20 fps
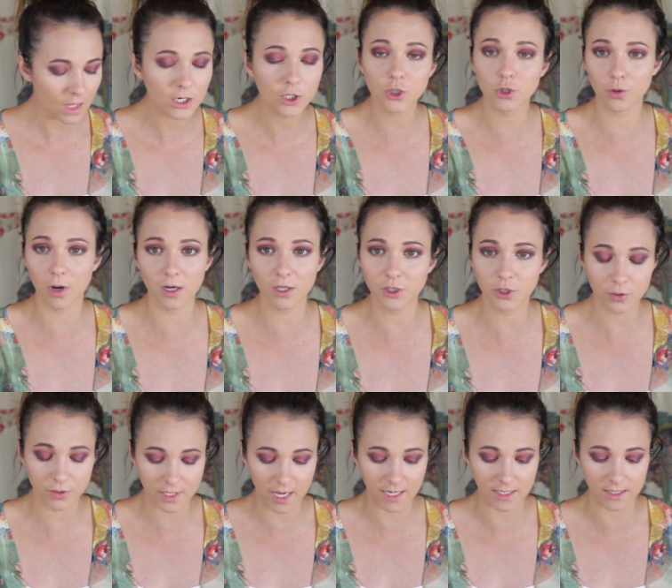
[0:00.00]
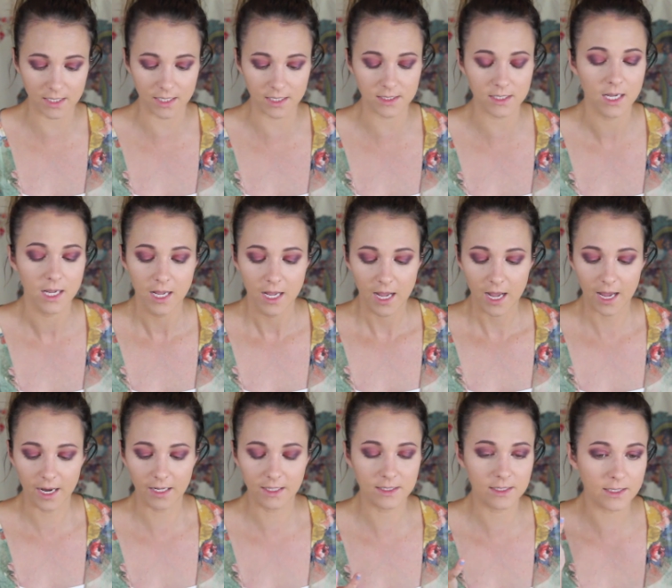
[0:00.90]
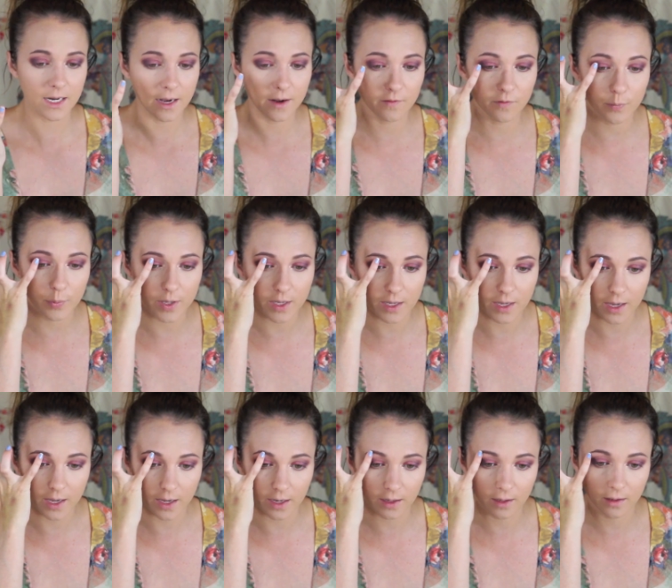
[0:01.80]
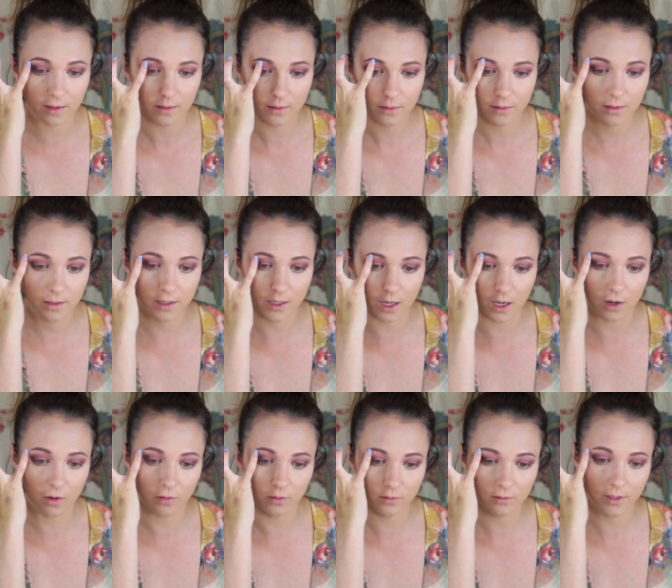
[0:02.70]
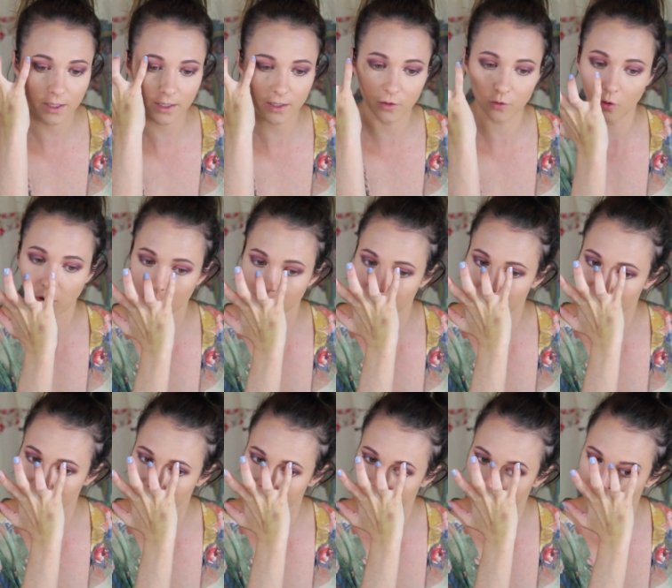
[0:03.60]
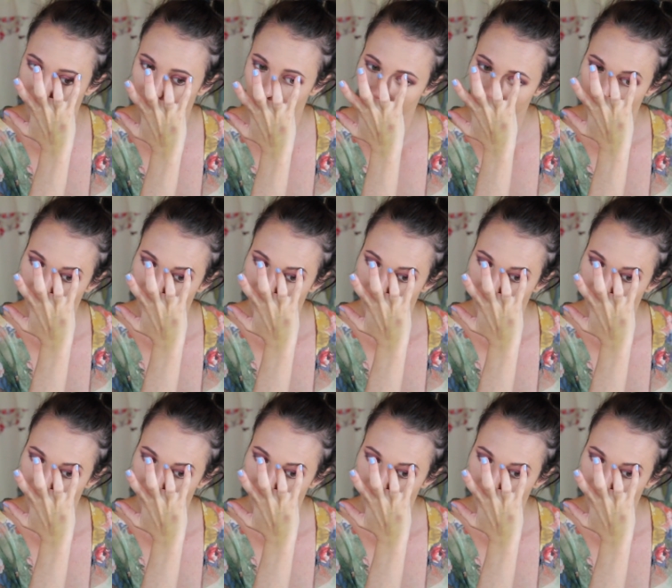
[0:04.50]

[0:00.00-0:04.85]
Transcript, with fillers: shrunk two sizes and instead of peeing, you know, like normal, like